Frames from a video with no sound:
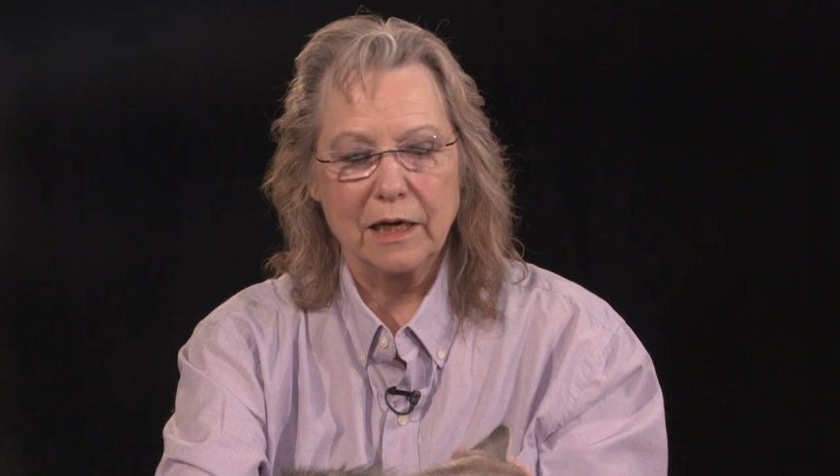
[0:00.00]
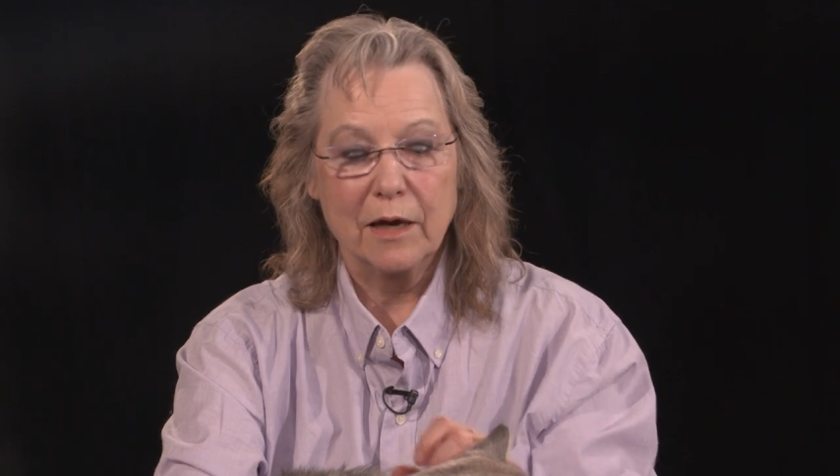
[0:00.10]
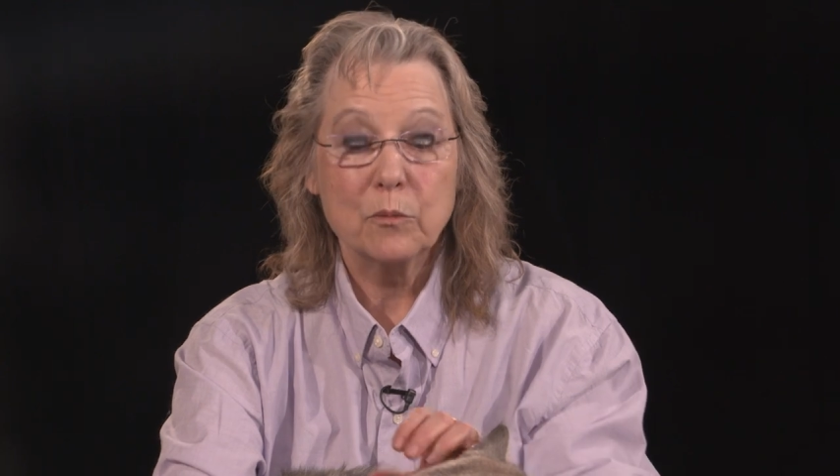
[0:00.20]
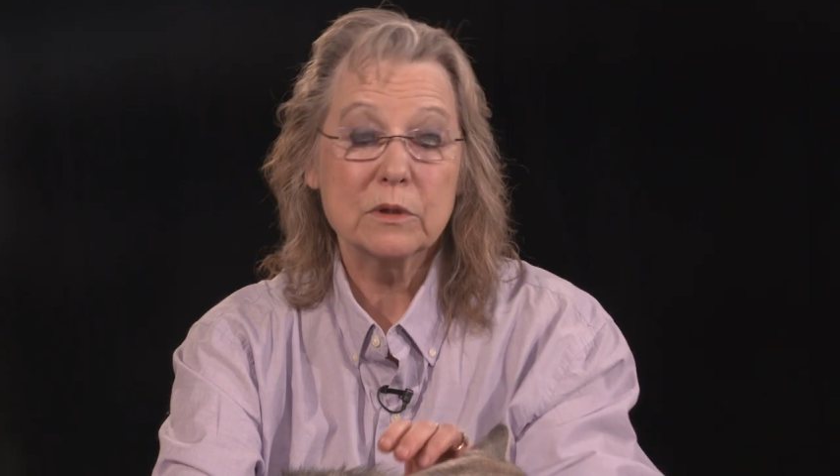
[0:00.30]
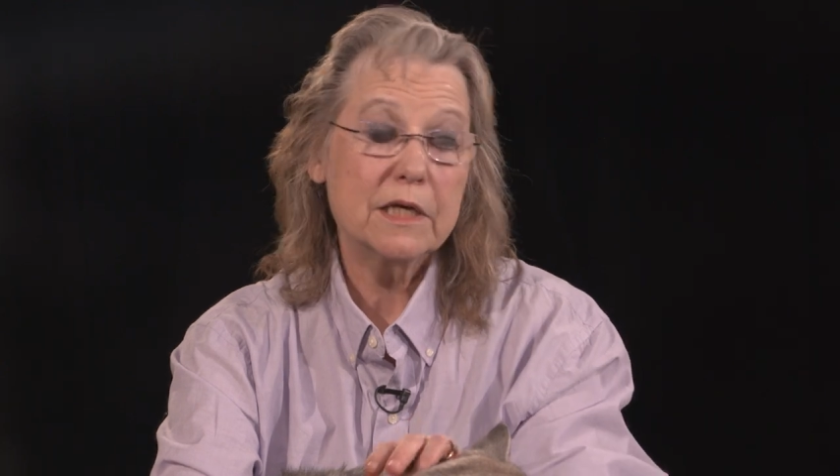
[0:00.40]
I
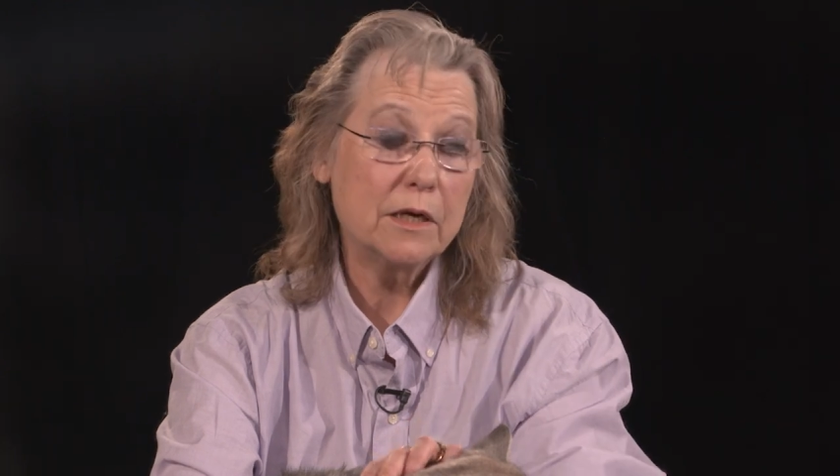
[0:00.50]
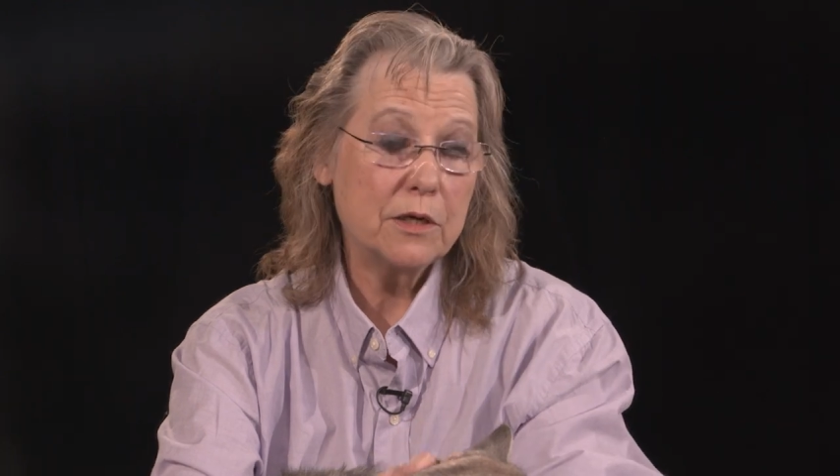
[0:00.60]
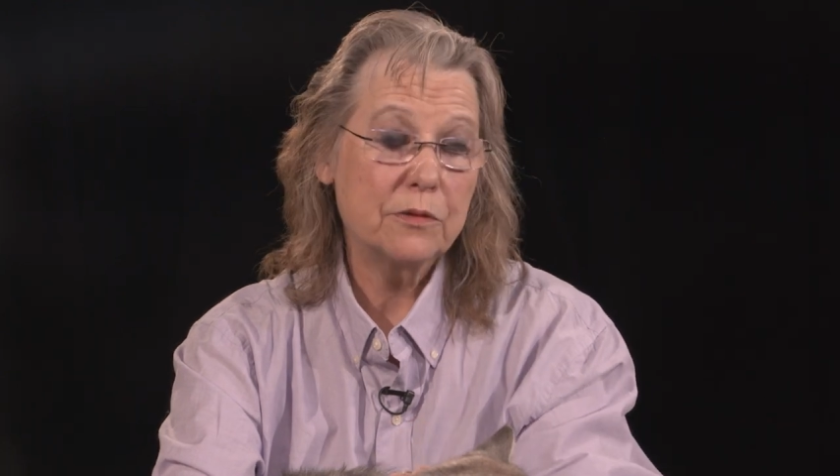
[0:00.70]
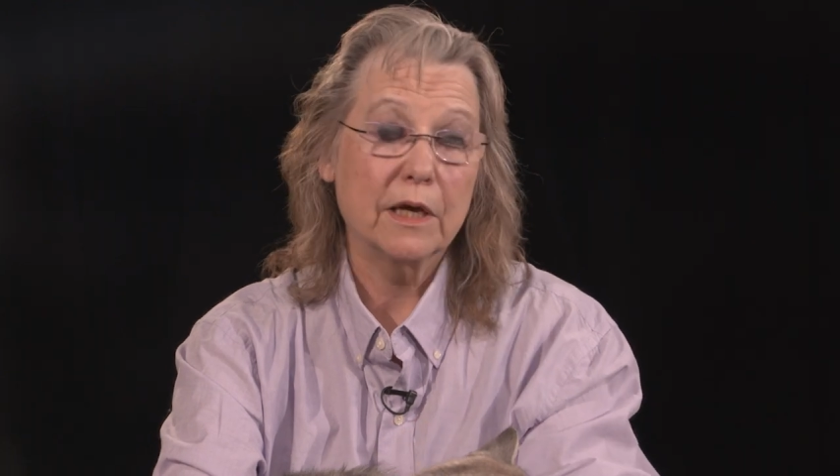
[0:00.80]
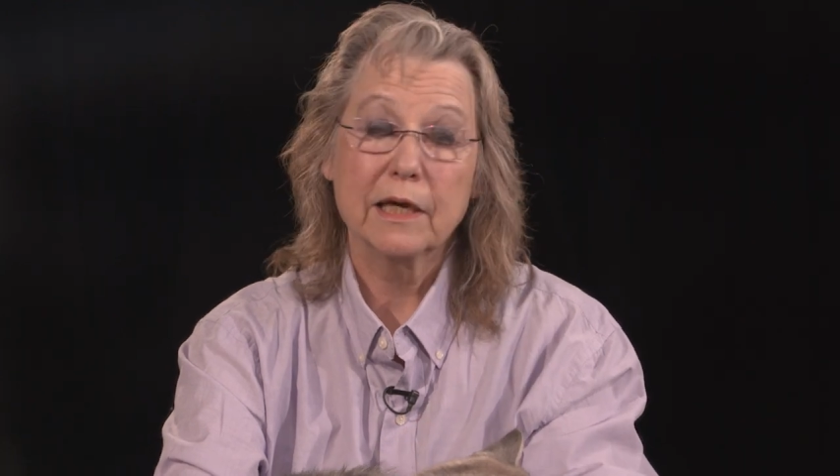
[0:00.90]
will tell
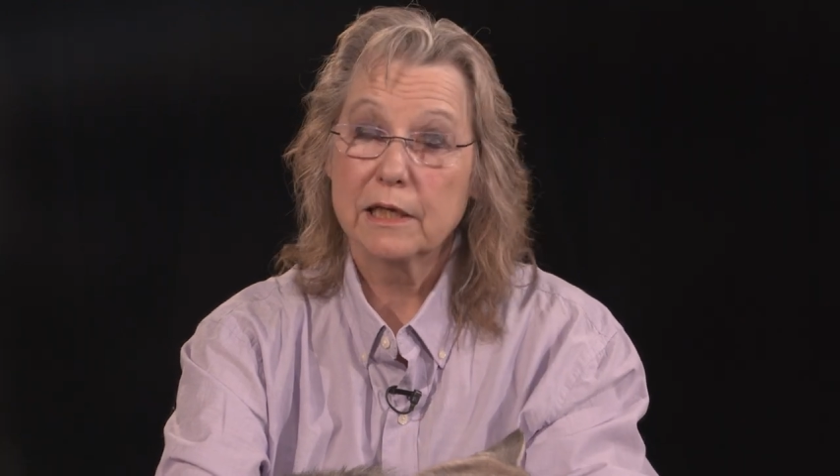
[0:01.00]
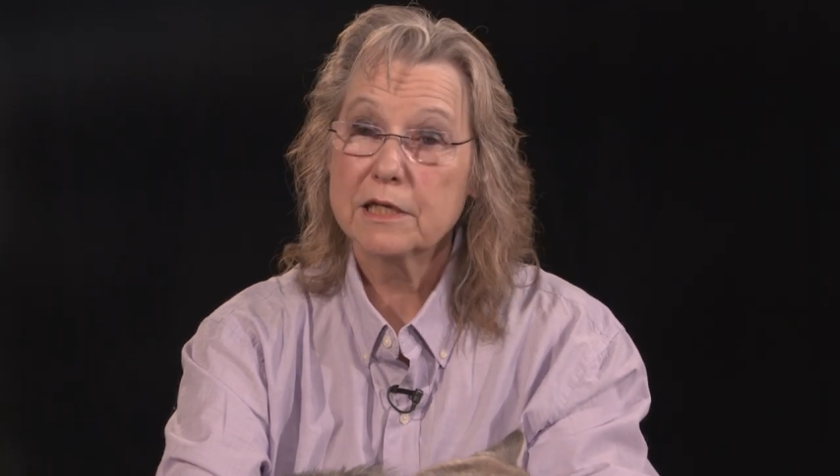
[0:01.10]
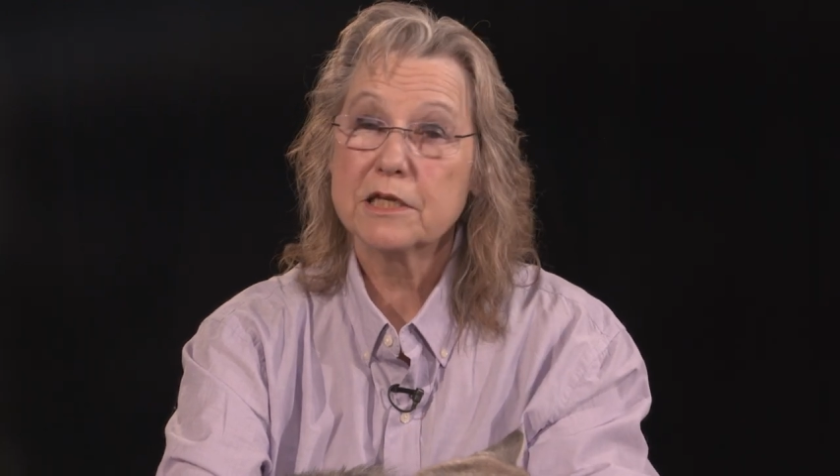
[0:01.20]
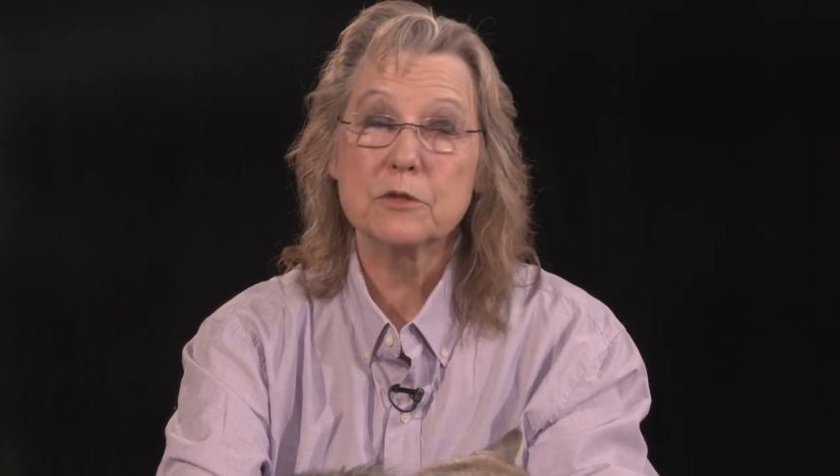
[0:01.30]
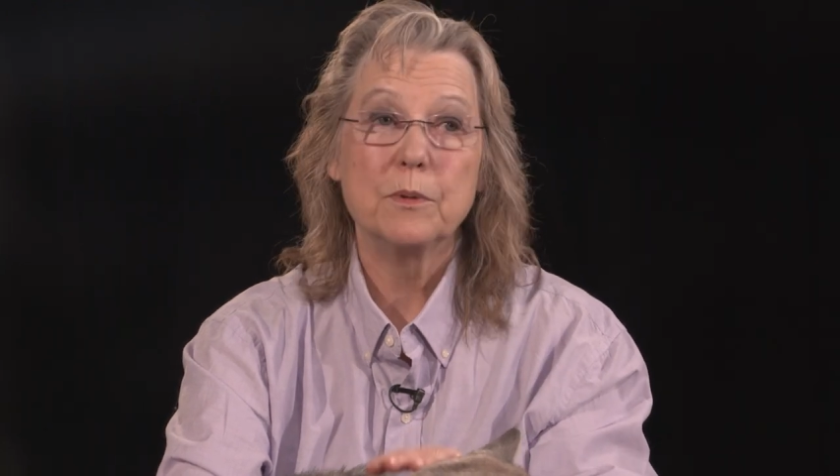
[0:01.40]
you that
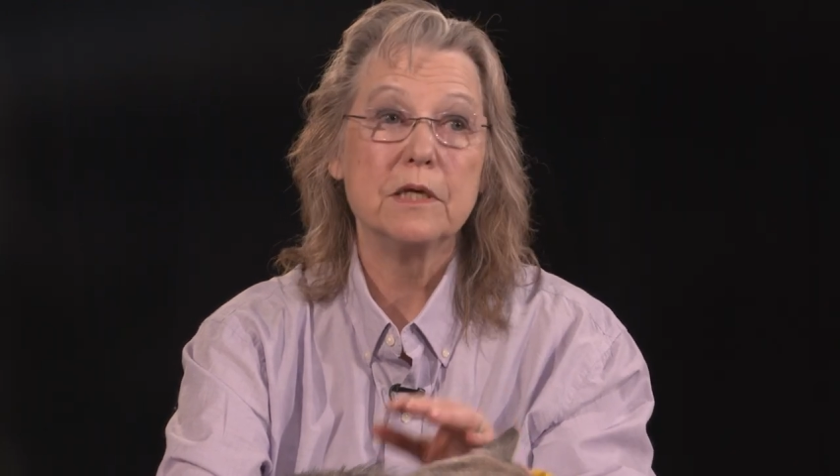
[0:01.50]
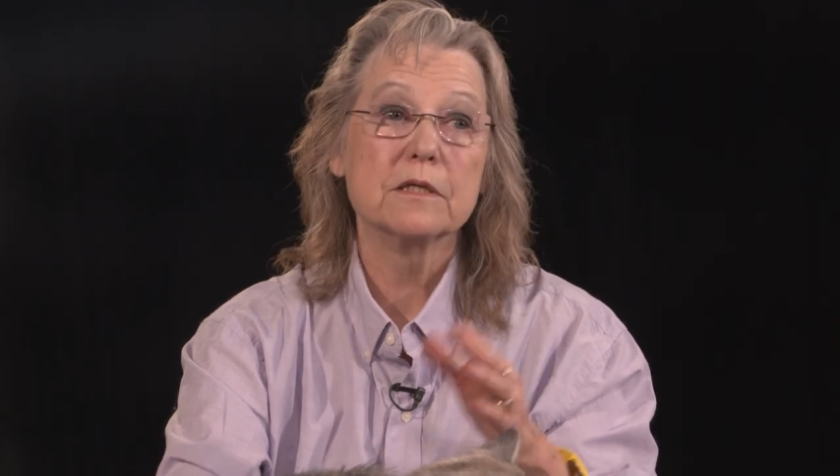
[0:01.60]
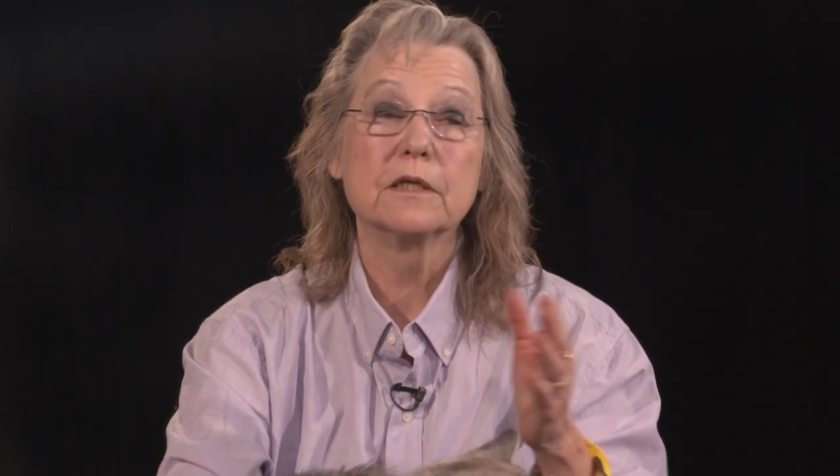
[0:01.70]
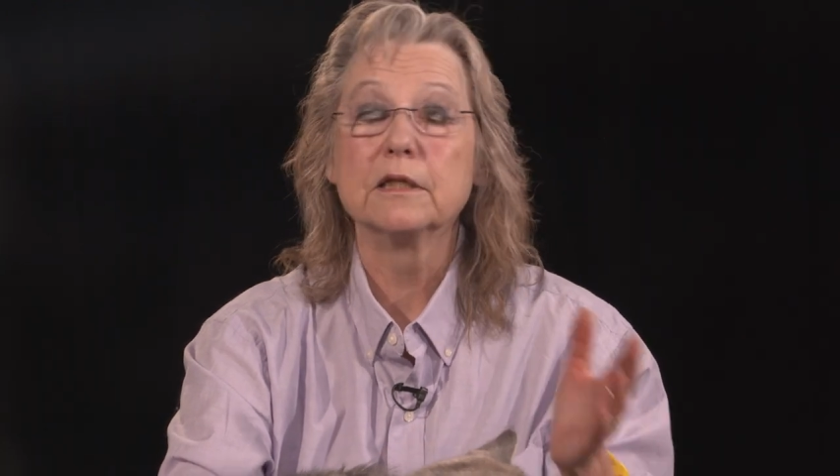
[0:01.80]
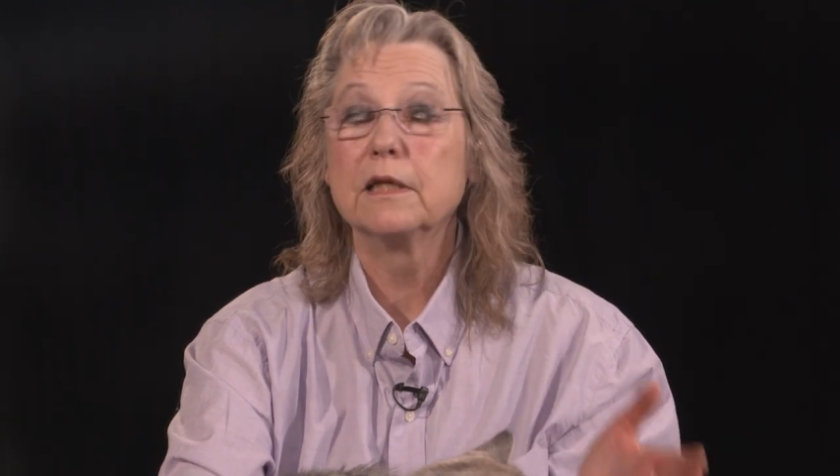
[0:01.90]
LSSP
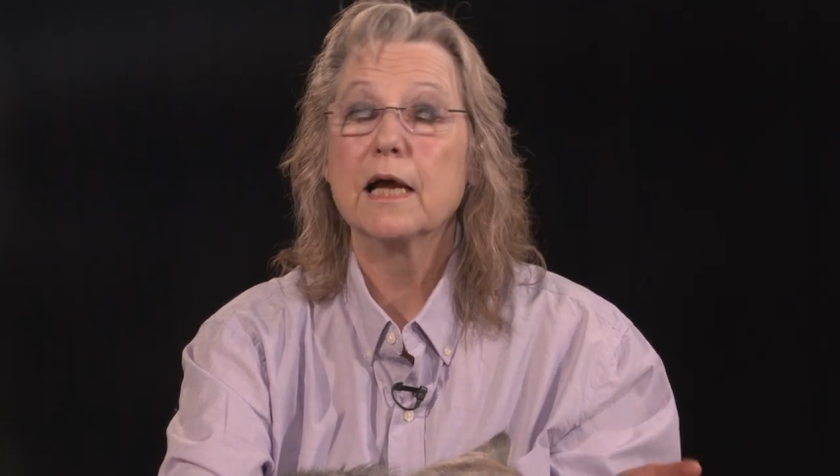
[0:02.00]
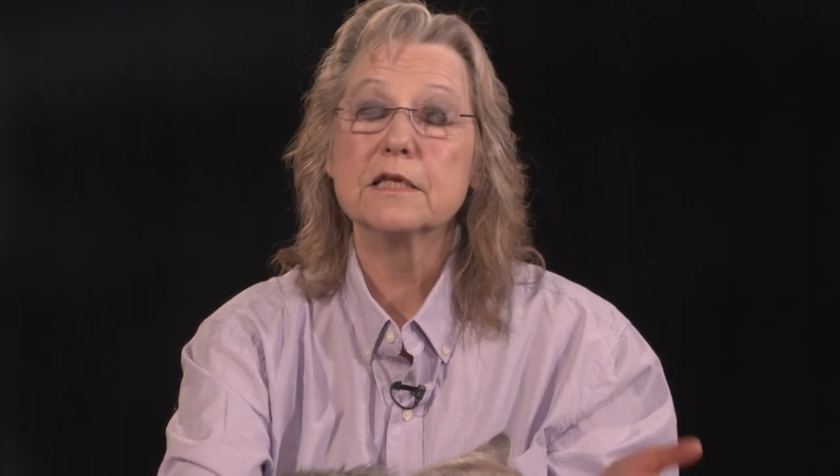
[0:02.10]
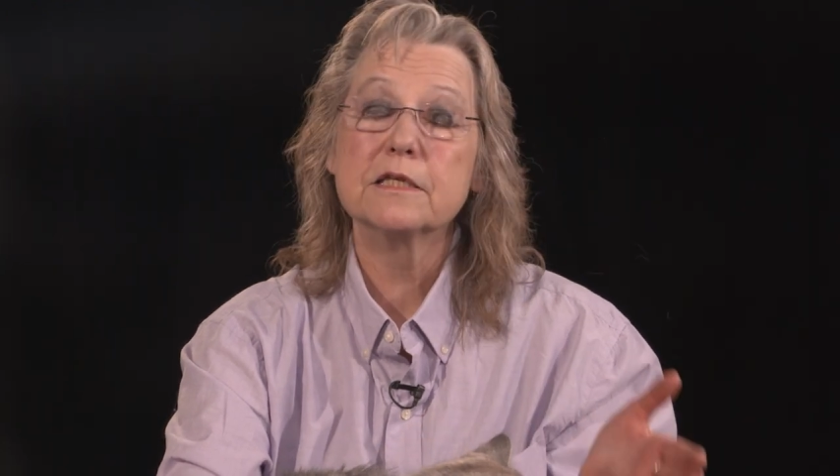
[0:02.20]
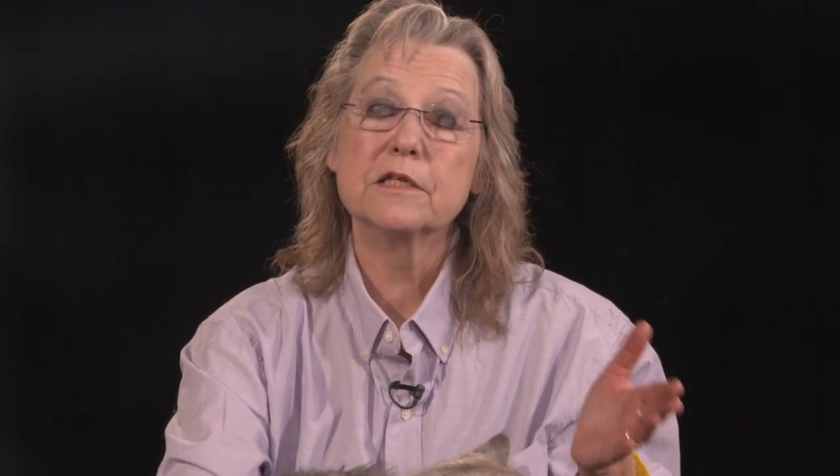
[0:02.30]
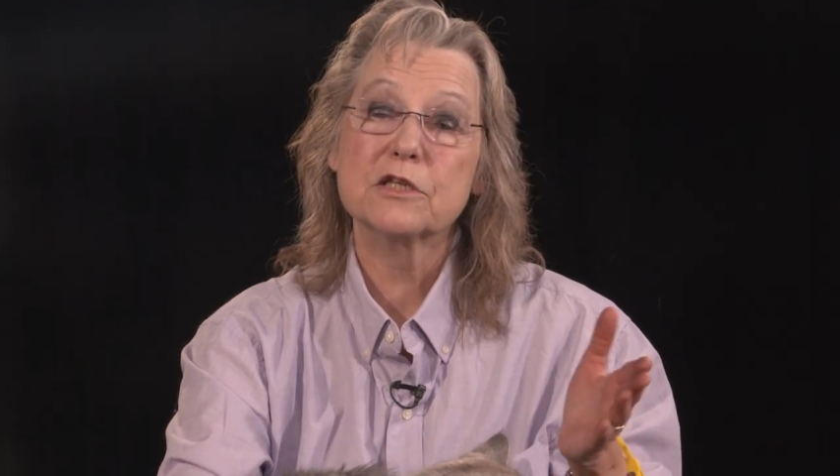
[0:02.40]
is a
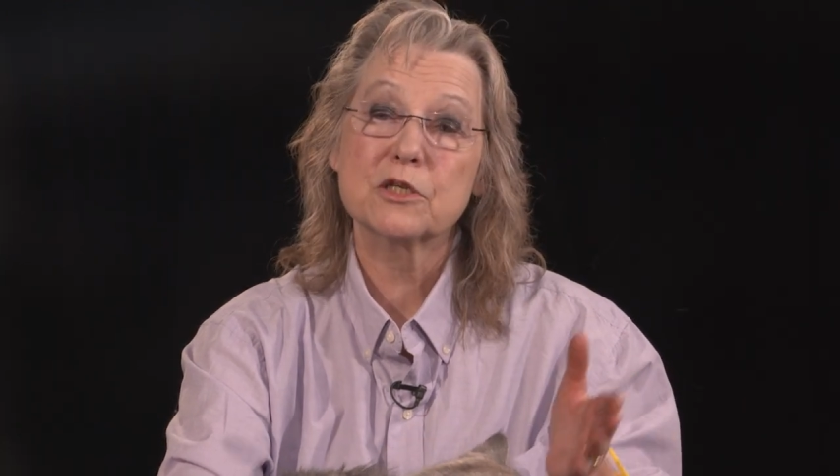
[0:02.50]
licensed